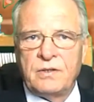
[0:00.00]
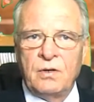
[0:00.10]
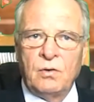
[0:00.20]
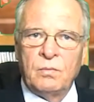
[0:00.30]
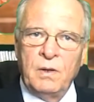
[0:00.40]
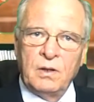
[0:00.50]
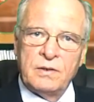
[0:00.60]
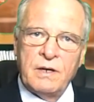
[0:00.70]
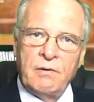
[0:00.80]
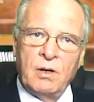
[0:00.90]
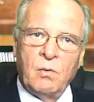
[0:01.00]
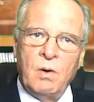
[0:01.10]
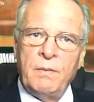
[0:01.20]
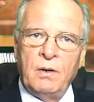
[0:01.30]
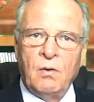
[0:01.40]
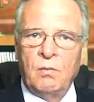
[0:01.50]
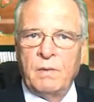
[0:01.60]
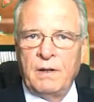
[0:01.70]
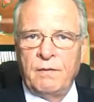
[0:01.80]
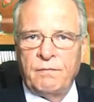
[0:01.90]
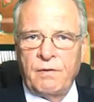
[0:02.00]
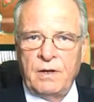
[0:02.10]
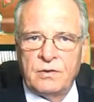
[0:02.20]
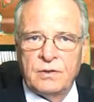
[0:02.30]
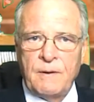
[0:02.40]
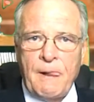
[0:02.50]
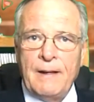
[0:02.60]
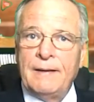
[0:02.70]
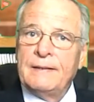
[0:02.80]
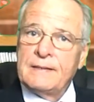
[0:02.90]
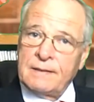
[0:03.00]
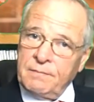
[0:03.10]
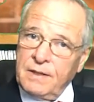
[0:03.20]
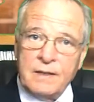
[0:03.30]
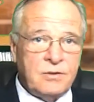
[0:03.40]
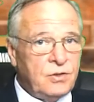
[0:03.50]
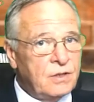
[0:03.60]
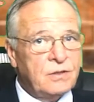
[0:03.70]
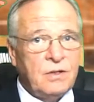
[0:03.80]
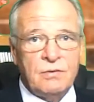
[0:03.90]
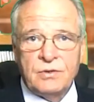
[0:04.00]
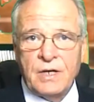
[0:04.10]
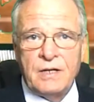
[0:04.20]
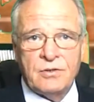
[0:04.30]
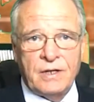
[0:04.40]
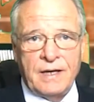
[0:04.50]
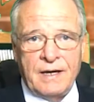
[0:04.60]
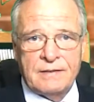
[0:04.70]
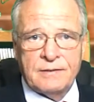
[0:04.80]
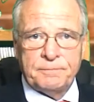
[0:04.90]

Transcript: the old military equipment owned by the French. Some things just don't change, I guess.